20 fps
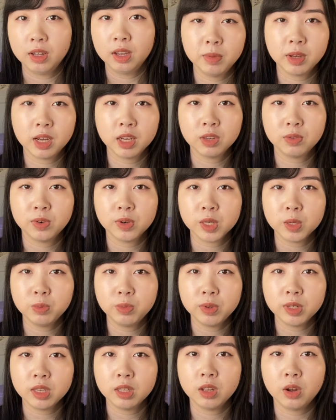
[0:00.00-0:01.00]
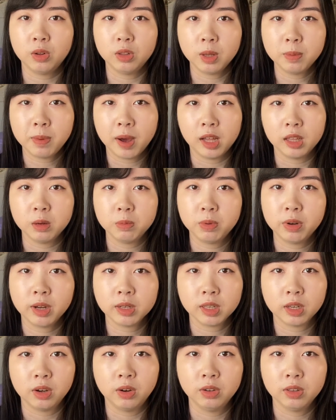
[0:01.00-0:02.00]
Because for some reason the only powder products
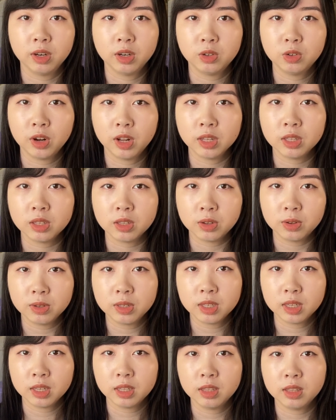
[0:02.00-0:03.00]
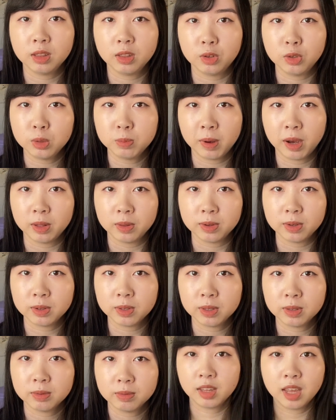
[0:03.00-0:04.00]
I own are translucent loose powders.